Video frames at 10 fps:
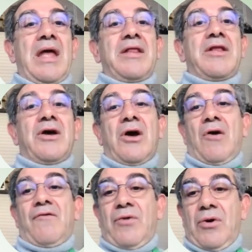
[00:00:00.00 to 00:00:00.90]
And
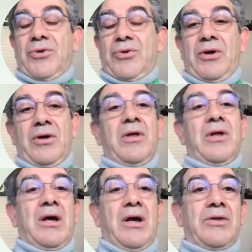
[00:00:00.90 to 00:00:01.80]
of course,
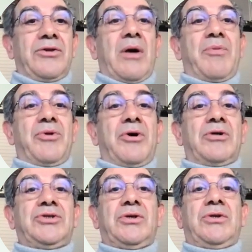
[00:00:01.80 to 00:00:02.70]
the
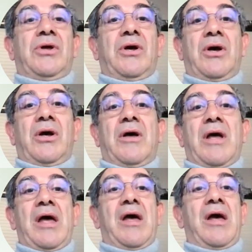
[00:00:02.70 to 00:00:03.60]
absorption
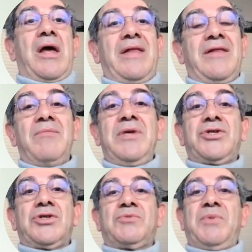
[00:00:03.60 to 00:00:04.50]
and
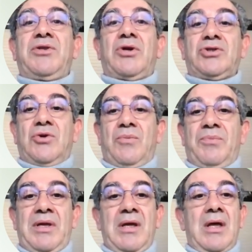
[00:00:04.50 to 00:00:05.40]
emission
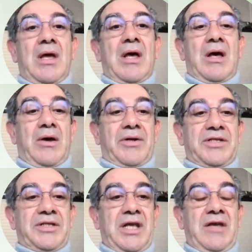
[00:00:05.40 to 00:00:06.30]
spectroscopy
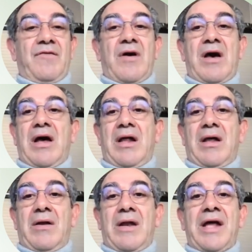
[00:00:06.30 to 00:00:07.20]
receive
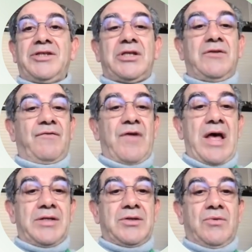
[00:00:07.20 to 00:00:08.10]
a large
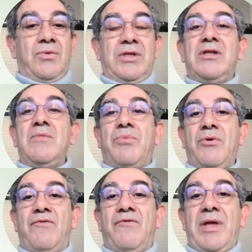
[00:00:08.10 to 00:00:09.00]
advance with the
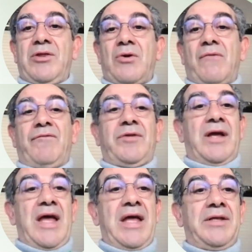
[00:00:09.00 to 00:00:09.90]
improvement of
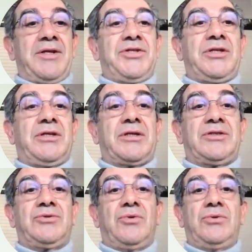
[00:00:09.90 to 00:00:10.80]
the energy
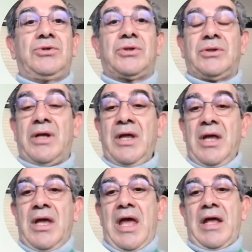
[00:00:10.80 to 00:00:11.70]
resolution,
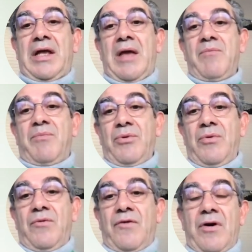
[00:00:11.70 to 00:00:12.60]
and can
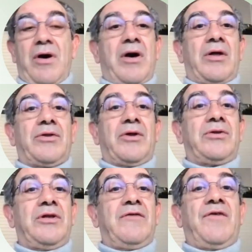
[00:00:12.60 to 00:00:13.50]
prove
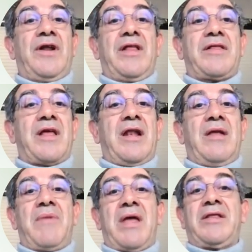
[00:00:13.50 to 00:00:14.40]
the different
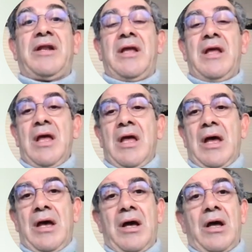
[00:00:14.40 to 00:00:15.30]
elementary
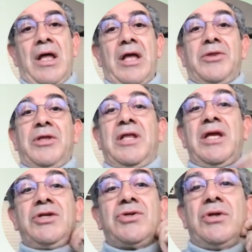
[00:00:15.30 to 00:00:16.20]

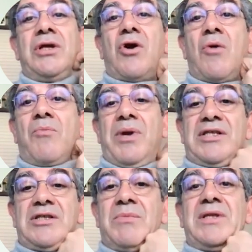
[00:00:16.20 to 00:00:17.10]
excitation in
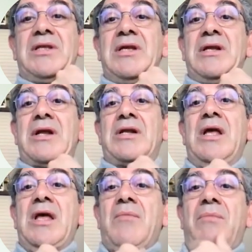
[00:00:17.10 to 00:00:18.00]
complex material
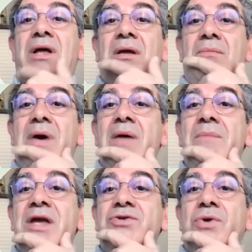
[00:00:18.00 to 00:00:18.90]
by
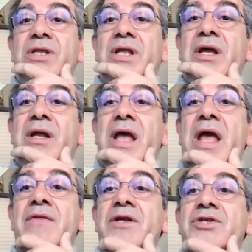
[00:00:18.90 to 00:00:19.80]
measuring their
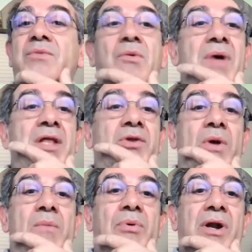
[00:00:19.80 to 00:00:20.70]
energy,
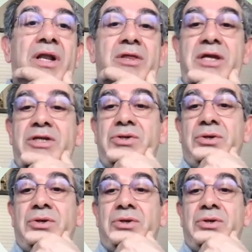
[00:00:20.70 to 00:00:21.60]
momentum, and
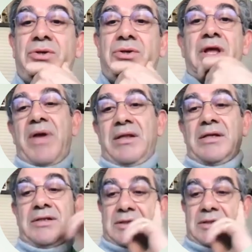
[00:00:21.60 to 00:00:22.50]
polarization
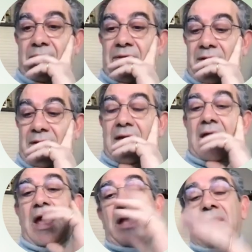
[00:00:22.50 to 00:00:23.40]
dependence.
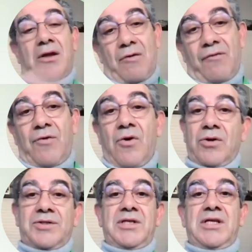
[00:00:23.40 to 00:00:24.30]
And of
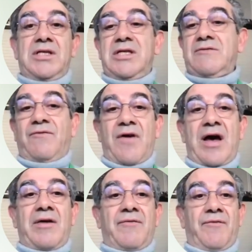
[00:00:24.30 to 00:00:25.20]
course, this is
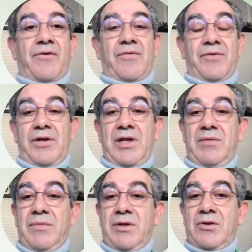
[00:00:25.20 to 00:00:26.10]
far from the
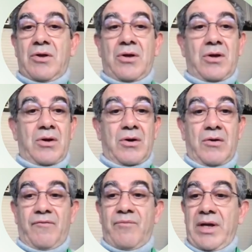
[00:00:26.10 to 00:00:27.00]
limit
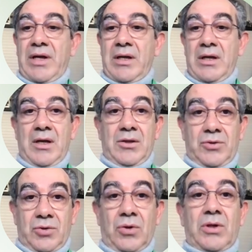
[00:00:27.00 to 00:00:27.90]
of my
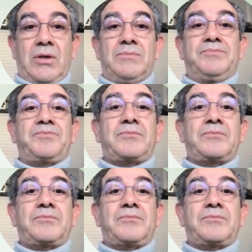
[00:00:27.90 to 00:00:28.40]
talk.